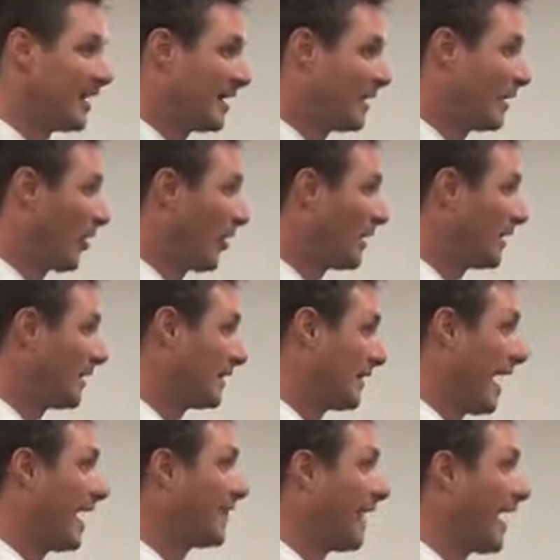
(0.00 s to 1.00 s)
you know, it,
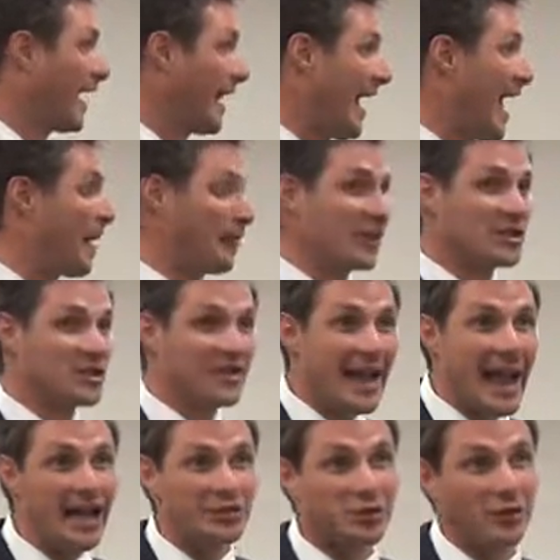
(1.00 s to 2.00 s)
that, that happens
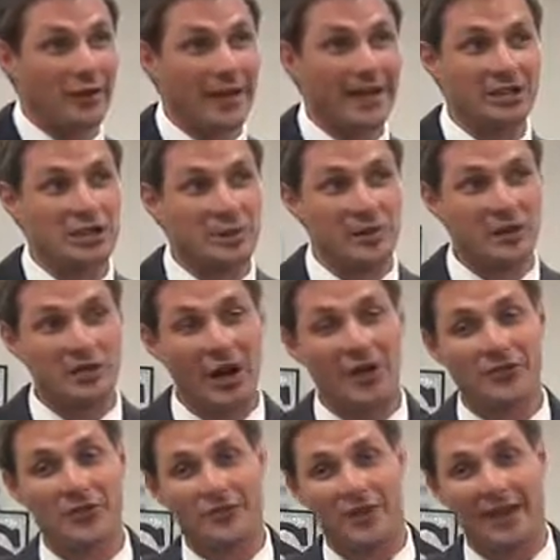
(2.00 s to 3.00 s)
naturally as a
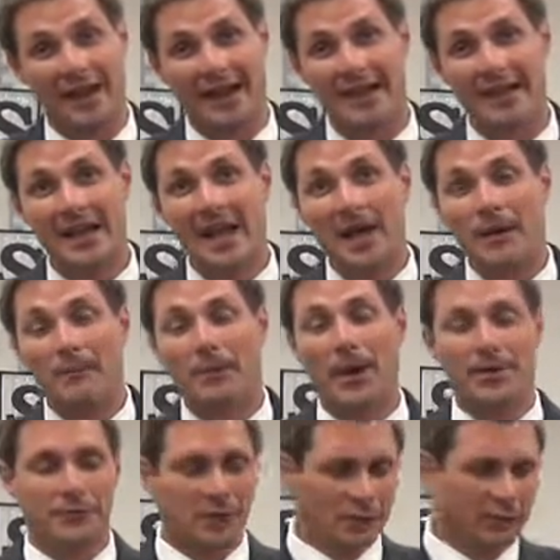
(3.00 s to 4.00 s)
result of that.
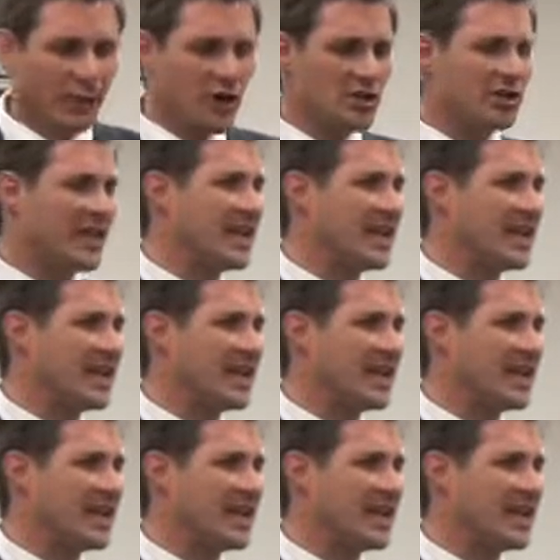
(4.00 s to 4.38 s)
But the first